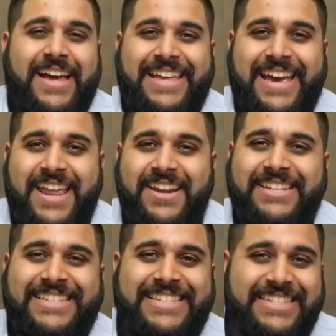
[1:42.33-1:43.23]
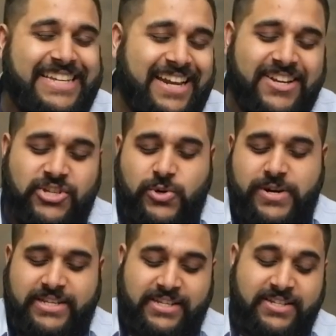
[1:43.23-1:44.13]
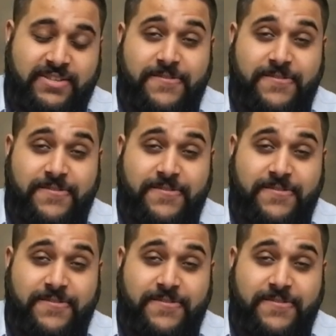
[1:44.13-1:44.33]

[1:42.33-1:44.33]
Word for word: Again, stellar choices.